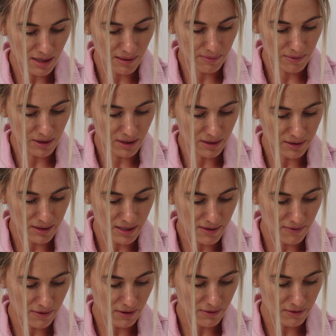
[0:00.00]
I'm gonna
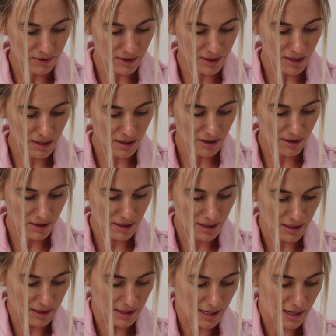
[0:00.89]
leave over here
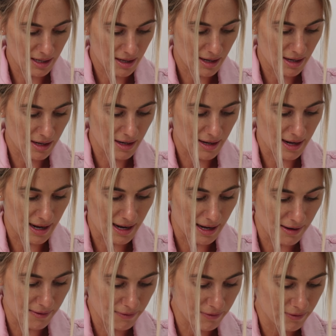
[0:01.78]
and cut in
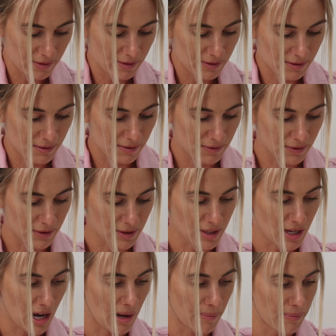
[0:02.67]
half for
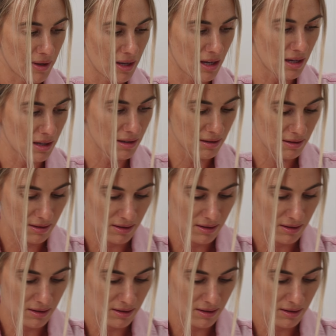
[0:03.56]
topping.